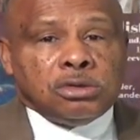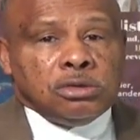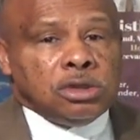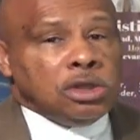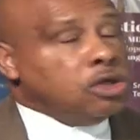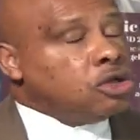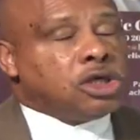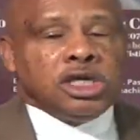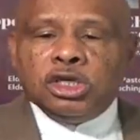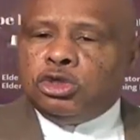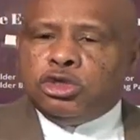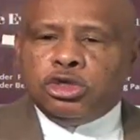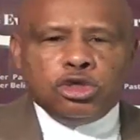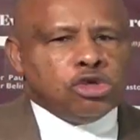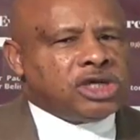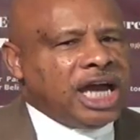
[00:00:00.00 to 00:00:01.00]

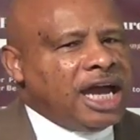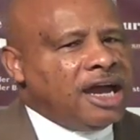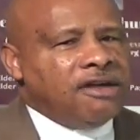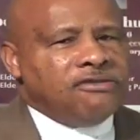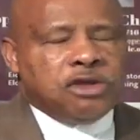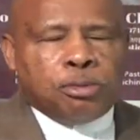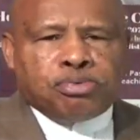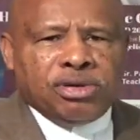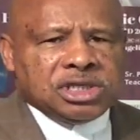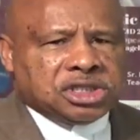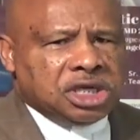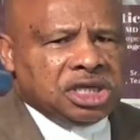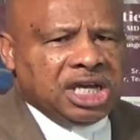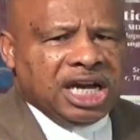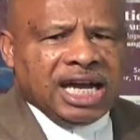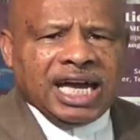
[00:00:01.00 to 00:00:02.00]
You gave the preacher
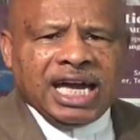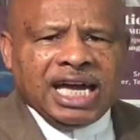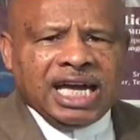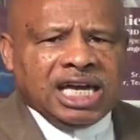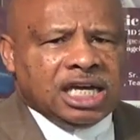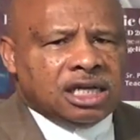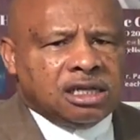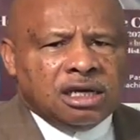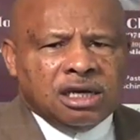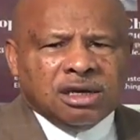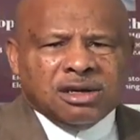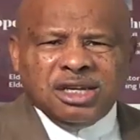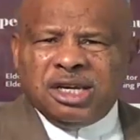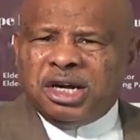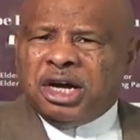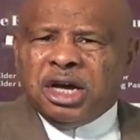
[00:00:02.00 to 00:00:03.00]
your hand.
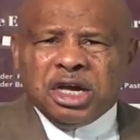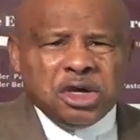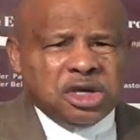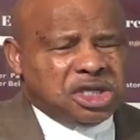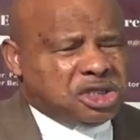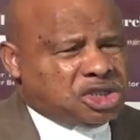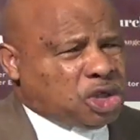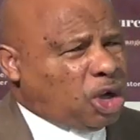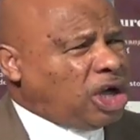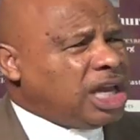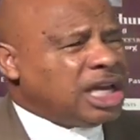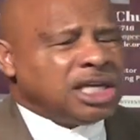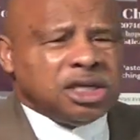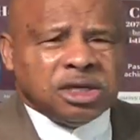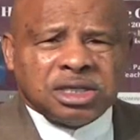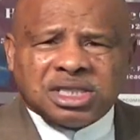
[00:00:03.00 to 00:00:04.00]

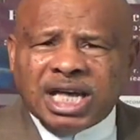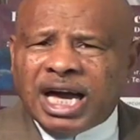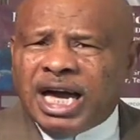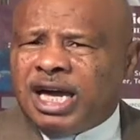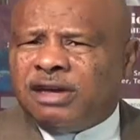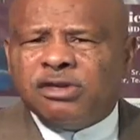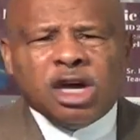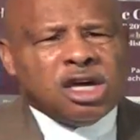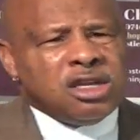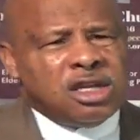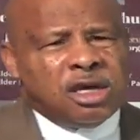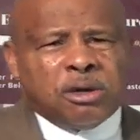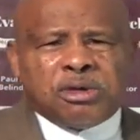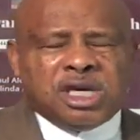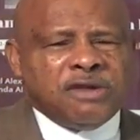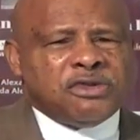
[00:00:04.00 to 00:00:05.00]
Surely you're saved.
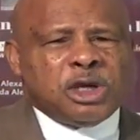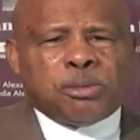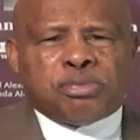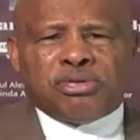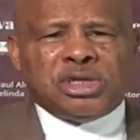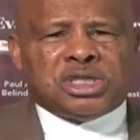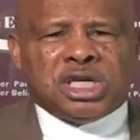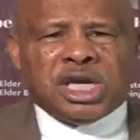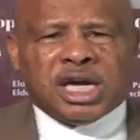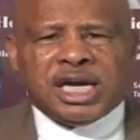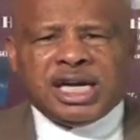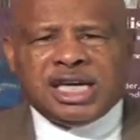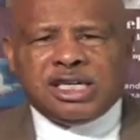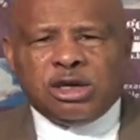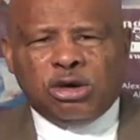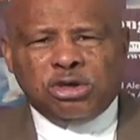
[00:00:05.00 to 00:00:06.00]
Giving the preacher your
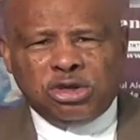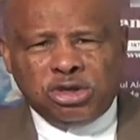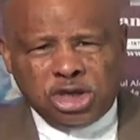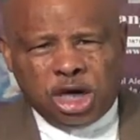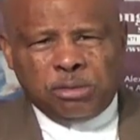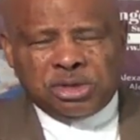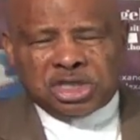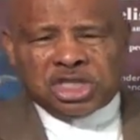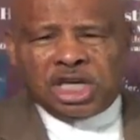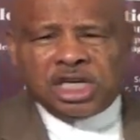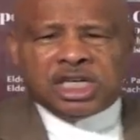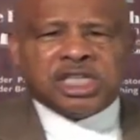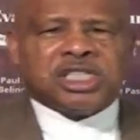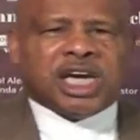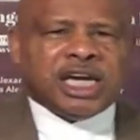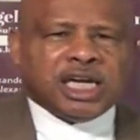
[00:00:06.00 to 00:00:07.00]
hand don't do nothing but shake
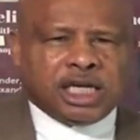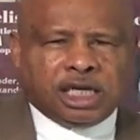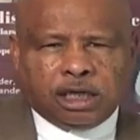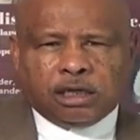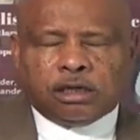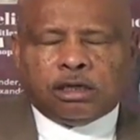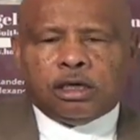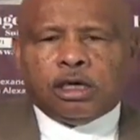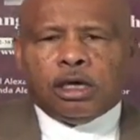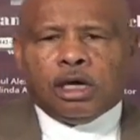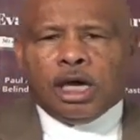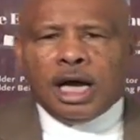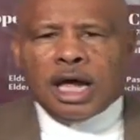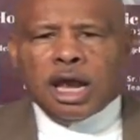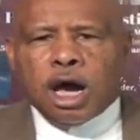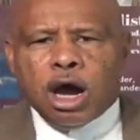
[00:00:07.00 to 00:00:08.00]
his hand.
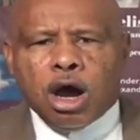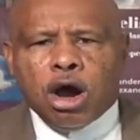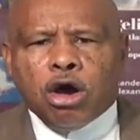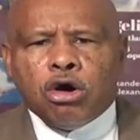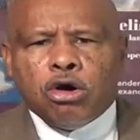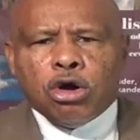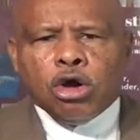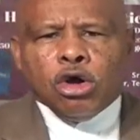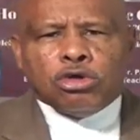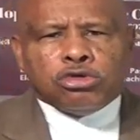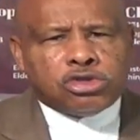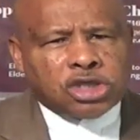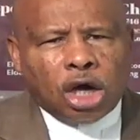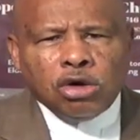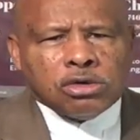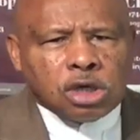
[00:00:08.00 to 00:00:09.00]
Hello?
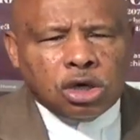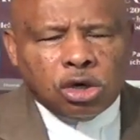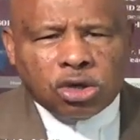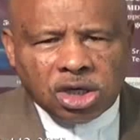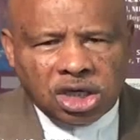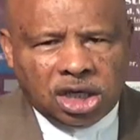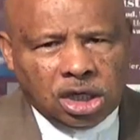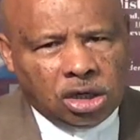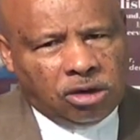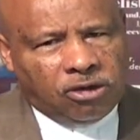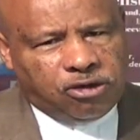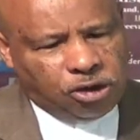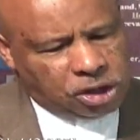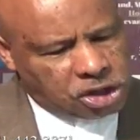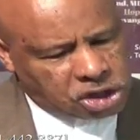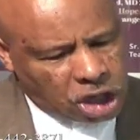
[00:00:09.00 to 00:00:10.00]
Don't go to hell
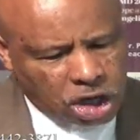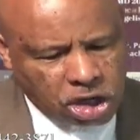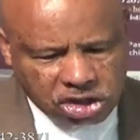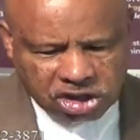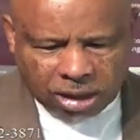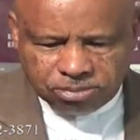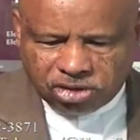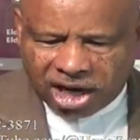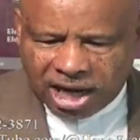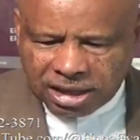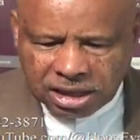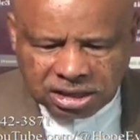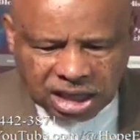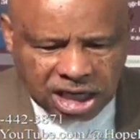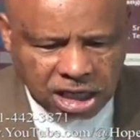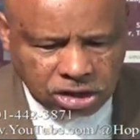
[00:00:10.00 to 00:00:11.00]
from the church, I'm trying to
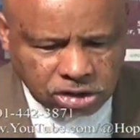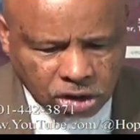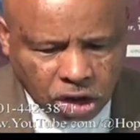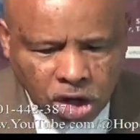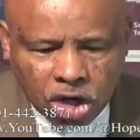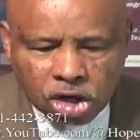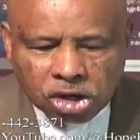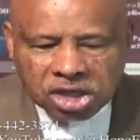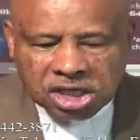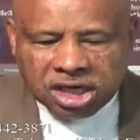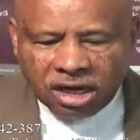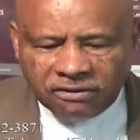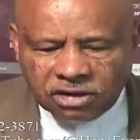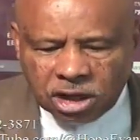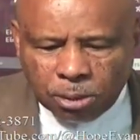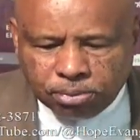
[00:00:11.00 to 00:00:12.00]
tell you.
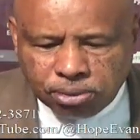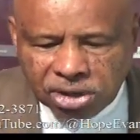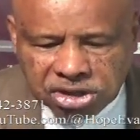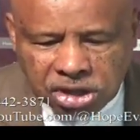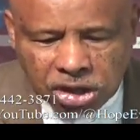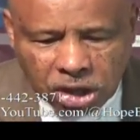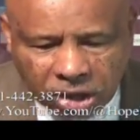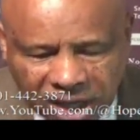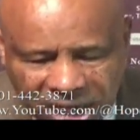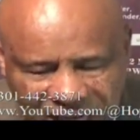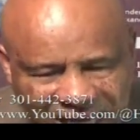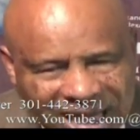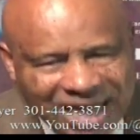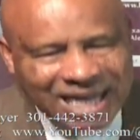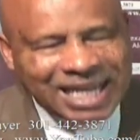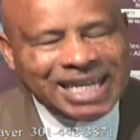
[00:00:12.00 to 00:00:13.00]
Giving the preacher your
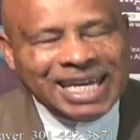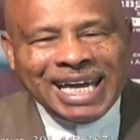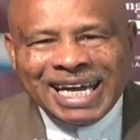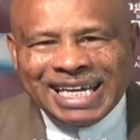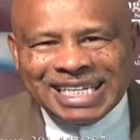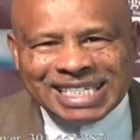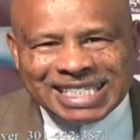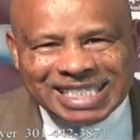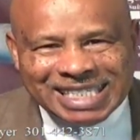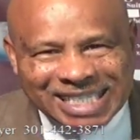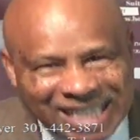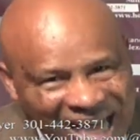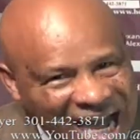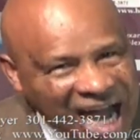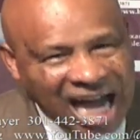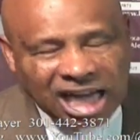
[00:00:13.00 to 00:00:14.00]
hand is
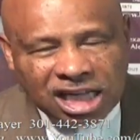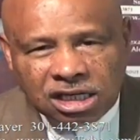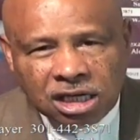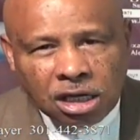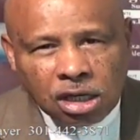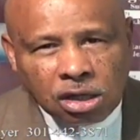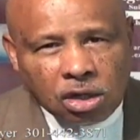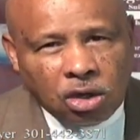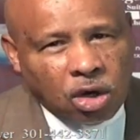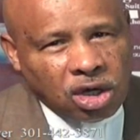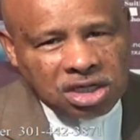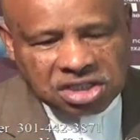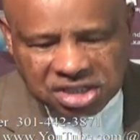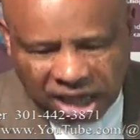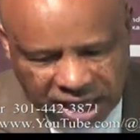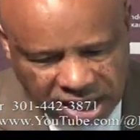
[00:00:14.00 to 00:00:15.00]
not going to
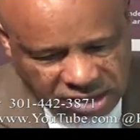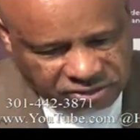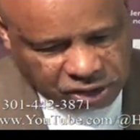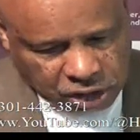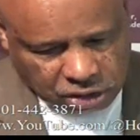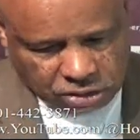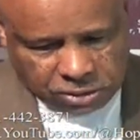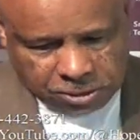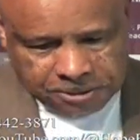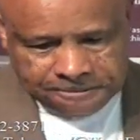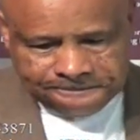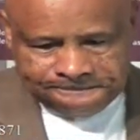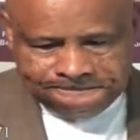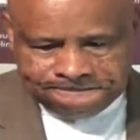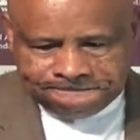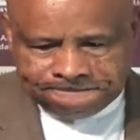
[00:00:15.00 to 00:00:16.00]
save you.
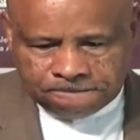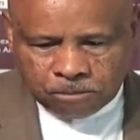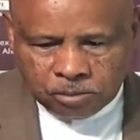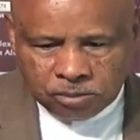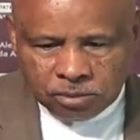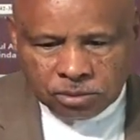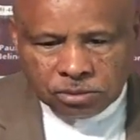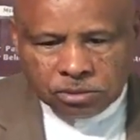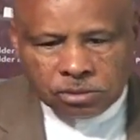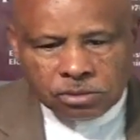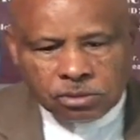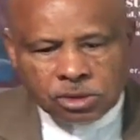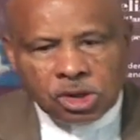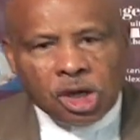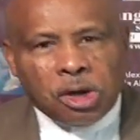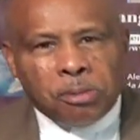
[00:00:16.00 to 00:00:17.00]

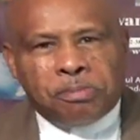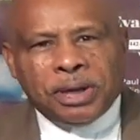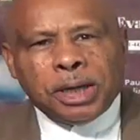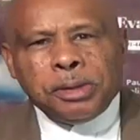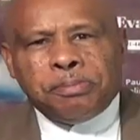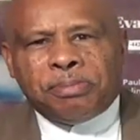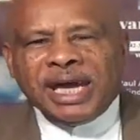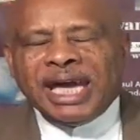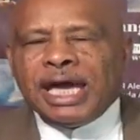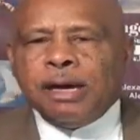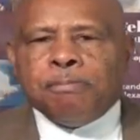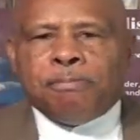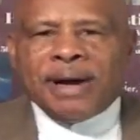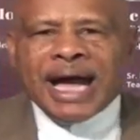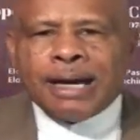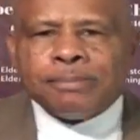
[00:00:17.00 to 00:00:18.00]
Being
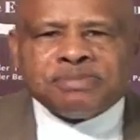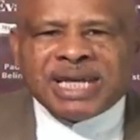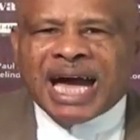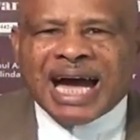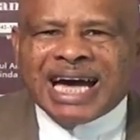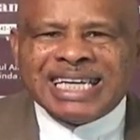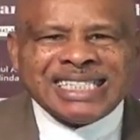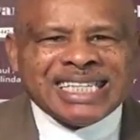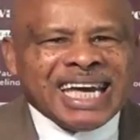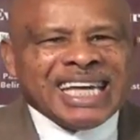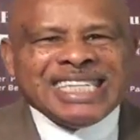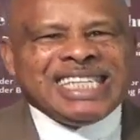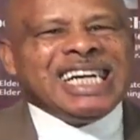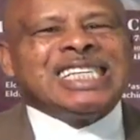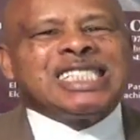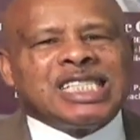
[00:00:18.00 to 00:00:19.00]
baptized
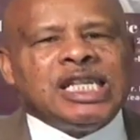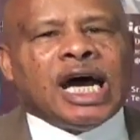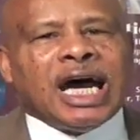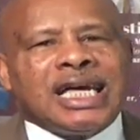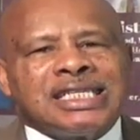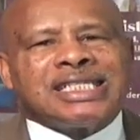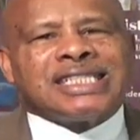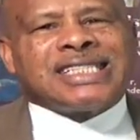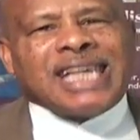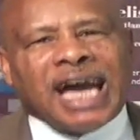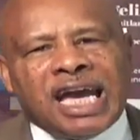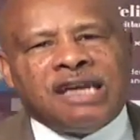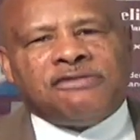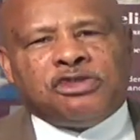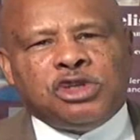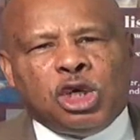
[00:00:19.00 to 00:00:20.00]
does not
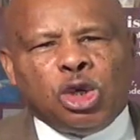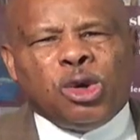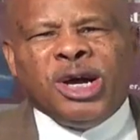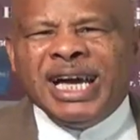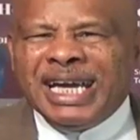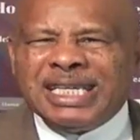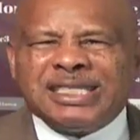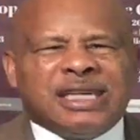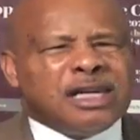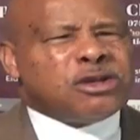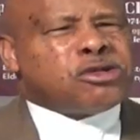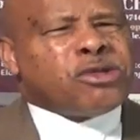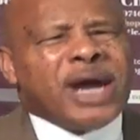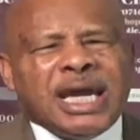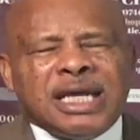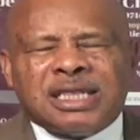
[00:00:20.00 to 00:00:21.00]
save you. It's a
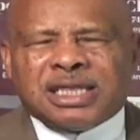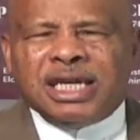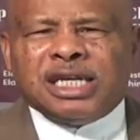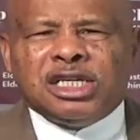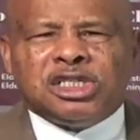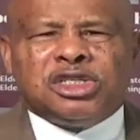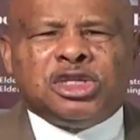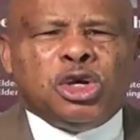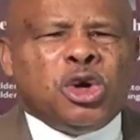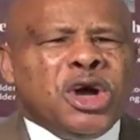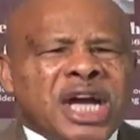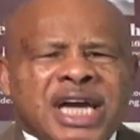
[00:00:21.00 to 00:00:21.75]
great thing to do.